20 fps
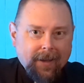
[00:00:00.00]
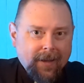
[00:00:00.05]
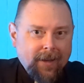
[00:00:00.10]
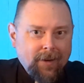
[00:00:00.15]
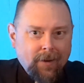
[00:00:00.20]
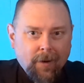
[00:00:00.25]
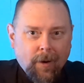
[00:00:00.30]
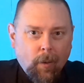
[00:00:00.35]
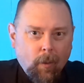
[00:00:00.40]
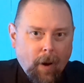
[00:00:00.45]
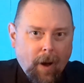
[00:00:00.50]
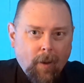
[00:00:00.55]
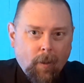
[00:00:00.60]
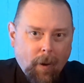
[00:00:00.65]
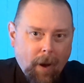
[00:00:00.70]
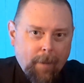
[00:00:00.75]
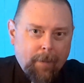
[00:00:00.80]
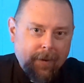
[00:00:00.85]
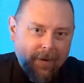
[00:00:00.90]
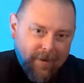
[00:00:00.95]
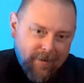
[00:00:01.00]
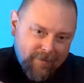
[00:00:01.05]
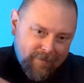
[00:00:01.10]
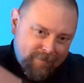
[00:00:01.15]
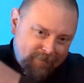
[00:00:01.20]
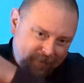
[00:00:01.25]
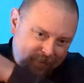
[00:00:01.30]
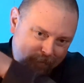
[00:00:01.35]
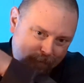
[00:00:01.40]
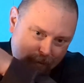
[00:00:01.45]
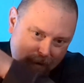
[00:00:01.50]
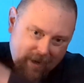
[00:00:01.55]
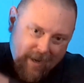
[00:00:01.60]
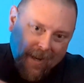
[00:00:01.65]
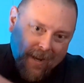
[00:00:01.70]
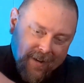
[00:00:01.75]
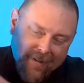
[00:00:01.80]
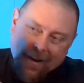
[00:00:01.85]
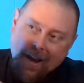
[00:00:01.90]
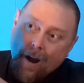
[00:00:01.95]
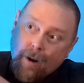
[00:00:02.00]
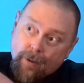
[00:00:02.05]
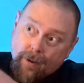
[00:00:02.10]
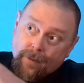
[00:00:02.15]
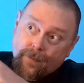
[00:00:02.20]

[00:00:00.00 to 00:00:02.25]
a weapon, bringing it down.